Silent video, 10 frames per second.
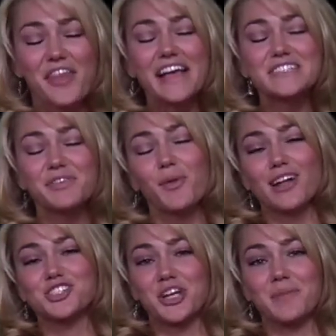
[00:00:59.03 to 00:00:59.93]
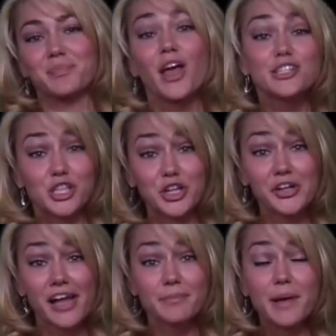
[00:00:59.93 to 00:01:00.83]
Thanks for watching. To learn
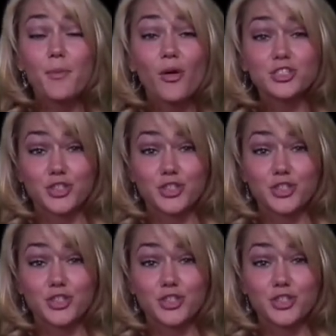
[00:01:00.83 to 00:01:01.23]
how to make more